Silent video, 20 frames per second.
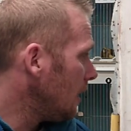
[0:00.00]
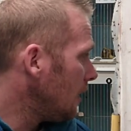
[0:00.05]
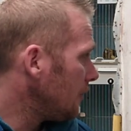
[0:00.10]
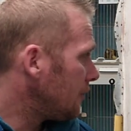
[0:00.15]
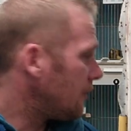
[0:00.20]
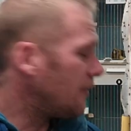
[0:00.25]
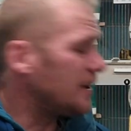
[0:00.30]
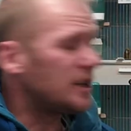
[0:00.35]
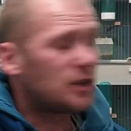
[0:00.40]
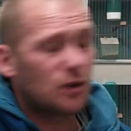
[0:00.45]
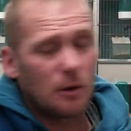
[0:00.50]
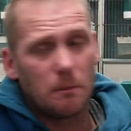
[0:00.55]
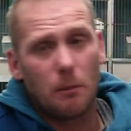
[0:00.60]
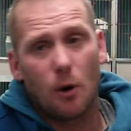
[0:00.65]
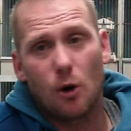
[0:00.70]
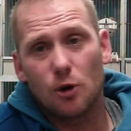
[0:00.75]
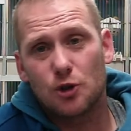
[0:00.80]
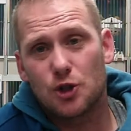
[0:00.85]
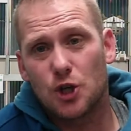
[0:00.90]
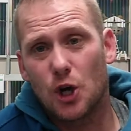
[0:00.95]
there is some
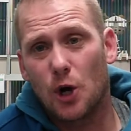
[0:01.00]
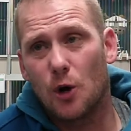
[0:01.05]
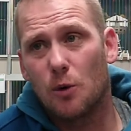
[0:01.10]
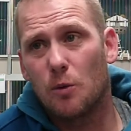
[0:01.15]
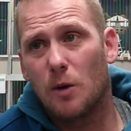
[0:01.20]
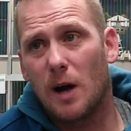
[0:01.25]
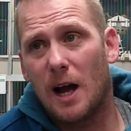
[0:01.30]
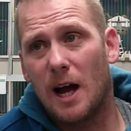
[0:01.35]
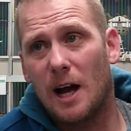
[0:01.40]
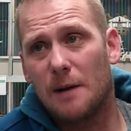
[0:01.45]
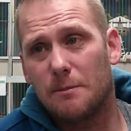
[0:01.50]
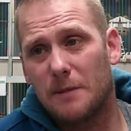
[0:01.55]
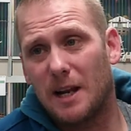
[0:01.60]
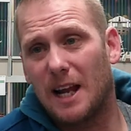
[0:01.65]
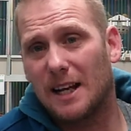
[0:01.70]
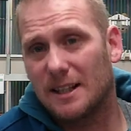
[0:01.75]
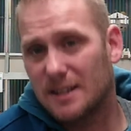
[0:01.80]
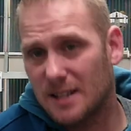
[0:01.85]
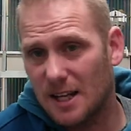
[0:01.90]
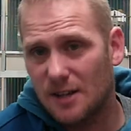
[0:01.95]
more due, um,
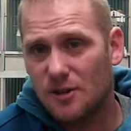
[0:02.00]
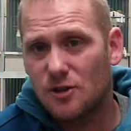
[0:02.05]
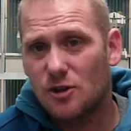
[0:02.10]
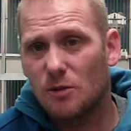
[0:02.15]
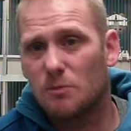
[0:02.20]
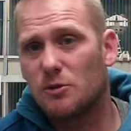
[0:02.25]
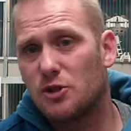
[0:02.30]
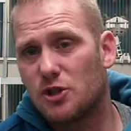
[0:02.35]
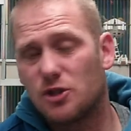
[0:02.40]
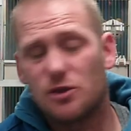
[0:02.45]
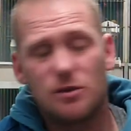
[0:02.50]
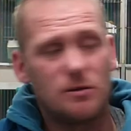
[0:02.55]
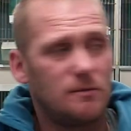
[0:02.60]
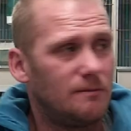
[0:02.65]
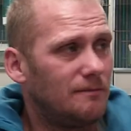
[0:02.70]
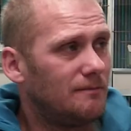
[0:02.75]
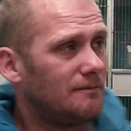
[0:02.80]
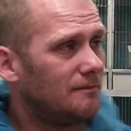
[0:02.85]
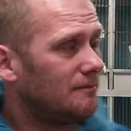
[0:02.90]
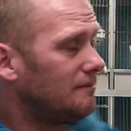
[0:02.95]
like I said, some
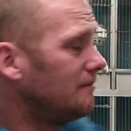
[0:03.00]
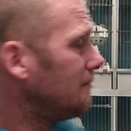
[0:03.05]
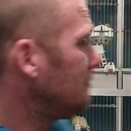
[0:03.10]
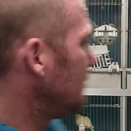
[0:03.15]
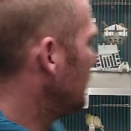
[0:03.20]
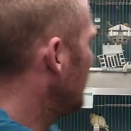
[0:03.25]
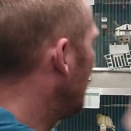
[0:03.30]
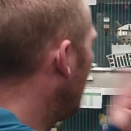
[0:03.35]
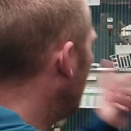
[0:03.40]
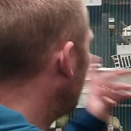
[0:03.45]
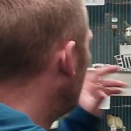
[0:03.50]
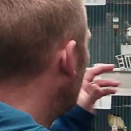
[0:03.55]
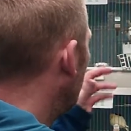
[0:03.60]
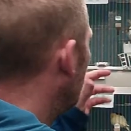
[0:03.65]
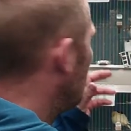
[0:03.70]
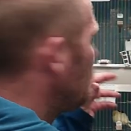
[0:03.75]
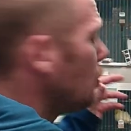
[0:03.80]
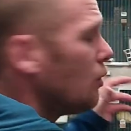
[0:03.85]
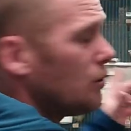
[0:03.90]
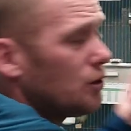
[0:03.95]
cage number
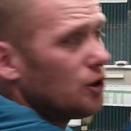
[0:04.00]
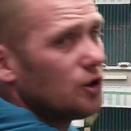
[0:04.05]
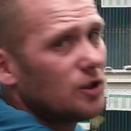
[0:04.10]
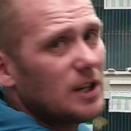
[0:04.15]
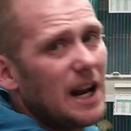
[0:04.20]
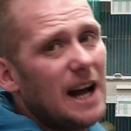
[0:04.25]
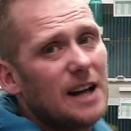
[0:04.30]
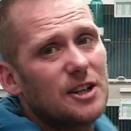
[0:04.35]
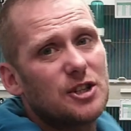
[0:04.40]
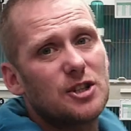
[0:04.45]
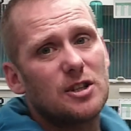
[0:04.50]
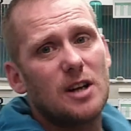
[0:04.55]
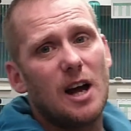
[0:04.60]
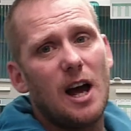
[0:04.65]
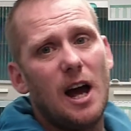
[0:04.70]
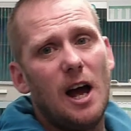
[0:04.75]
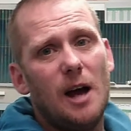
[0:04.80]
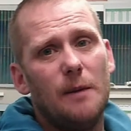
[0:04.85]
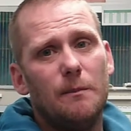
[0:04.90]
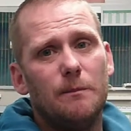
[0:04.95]
two just hatched
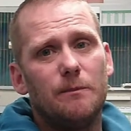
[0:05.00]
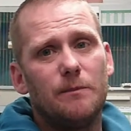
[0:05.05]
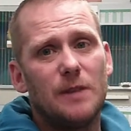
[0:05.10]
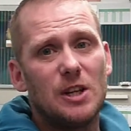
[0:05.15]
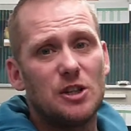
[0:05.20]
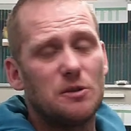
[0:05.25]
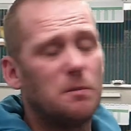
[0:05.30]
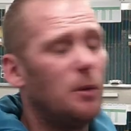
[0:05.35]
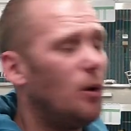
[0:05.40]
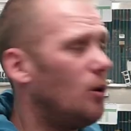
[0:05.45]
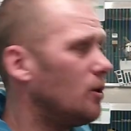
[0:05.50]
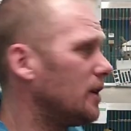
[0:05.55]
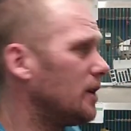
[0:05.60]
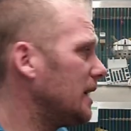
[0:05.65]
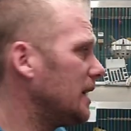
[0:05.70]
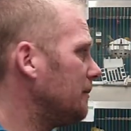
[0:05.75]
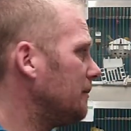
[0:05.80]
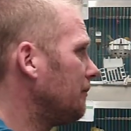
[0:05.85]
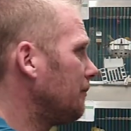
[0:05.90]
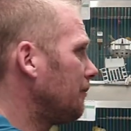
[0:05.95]
um, this
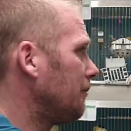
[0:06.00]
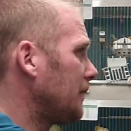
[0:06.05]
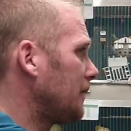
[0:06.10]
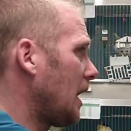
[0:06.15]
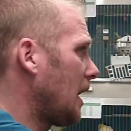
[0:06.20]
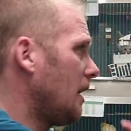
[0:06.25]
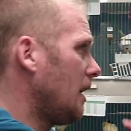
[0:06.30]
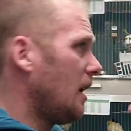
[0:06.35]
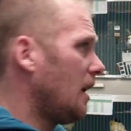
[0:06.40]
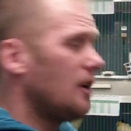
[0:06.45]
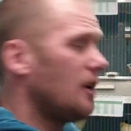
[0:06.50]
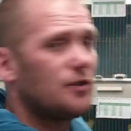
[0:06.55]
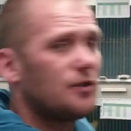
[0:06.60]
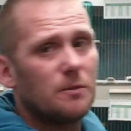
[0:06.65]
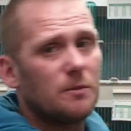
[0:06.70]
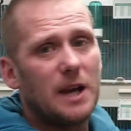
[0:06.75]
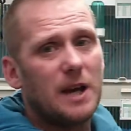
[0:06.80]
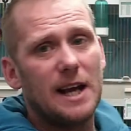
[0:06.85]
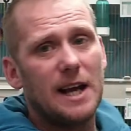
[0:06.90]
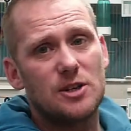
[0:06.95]
morning, some
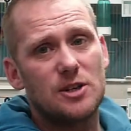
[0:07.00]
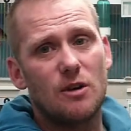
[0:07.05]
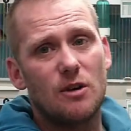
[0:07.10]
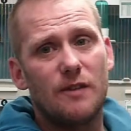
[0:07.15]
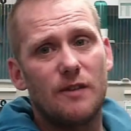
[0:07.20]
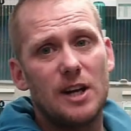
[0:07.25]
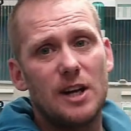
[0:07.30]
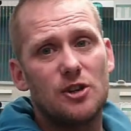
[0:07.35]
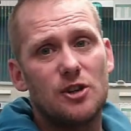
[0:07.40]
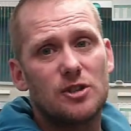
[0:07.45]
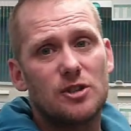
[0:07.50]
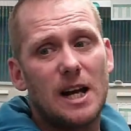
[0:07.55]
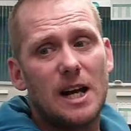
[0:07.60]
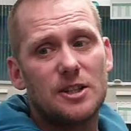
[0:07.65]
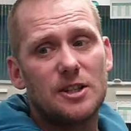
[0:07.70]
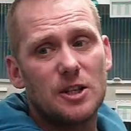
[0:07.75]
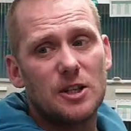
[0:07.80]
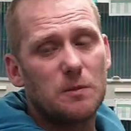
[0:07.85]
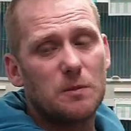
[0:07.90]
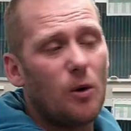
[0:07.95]
cages over here just hatched
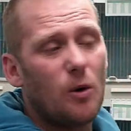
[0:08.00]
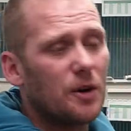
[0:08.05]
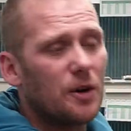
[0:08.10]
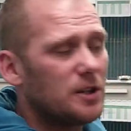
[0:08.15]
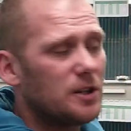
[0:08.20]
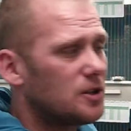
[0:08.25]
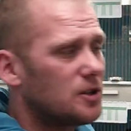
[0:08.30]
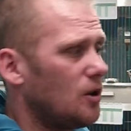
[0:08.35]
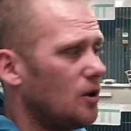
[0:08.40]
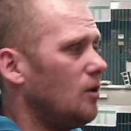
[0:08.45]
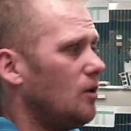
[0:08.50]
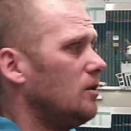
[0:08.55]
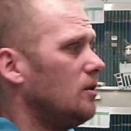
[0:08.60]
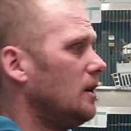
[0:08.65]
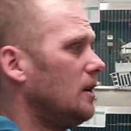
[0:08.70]
this morning, so